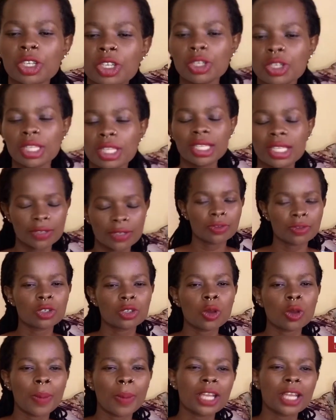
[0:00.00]
this video
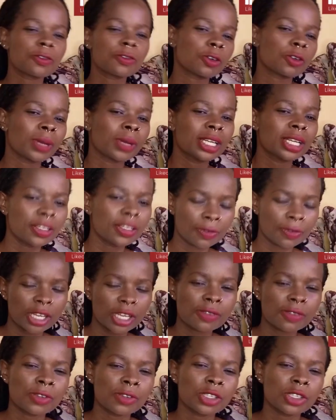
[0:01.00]
but from a different
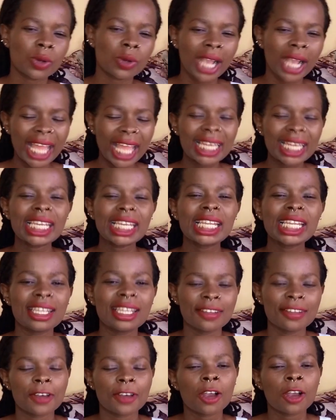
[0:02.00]
video, kindly leave
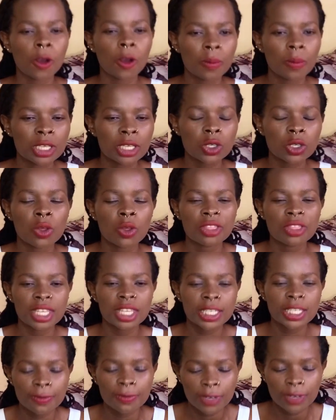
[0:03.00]
a comment on this
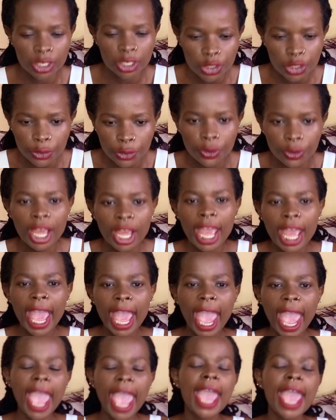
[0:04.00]
video
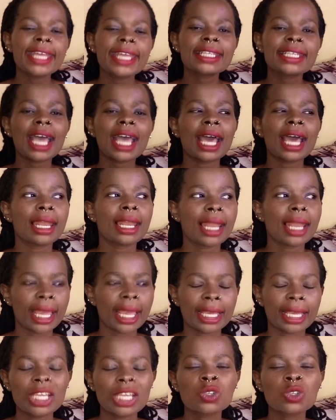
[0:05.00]
and a like.
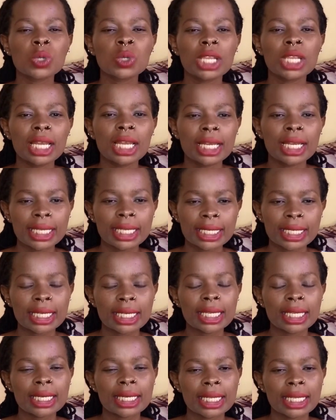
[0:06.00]
It will
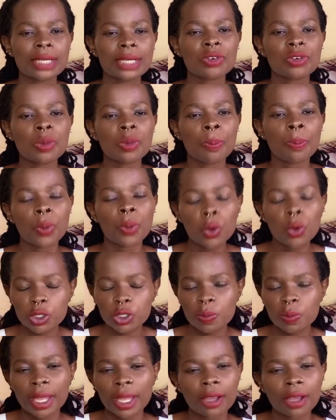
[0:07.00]
really push
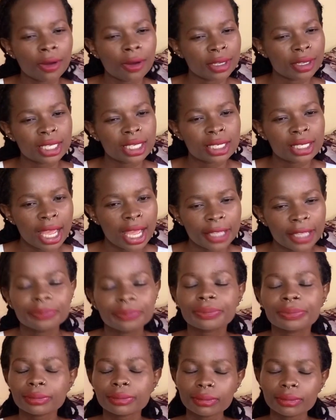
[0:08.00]
my content, guys.
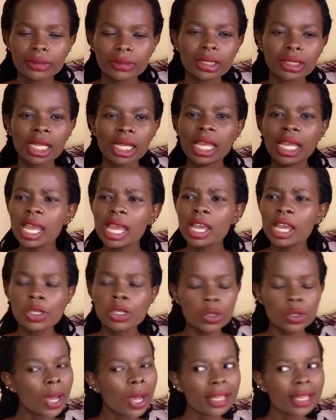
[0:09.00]
So
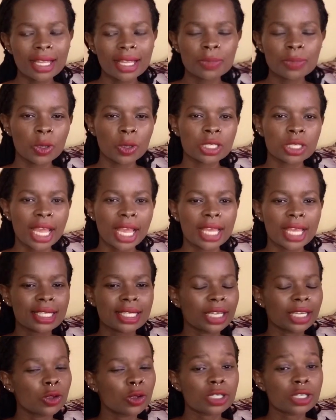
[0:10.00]
at that point, guys, I
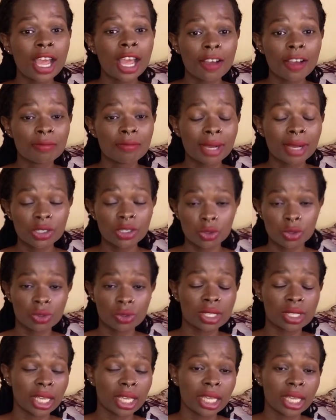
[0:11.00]
don't have much to
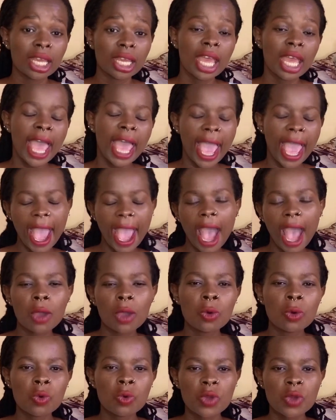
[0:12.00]
say. I
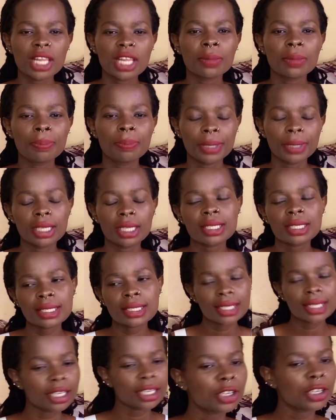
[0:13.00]
will be
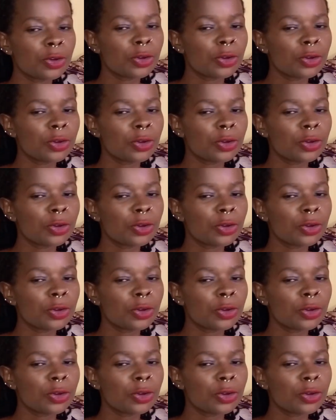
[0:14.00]
seeing you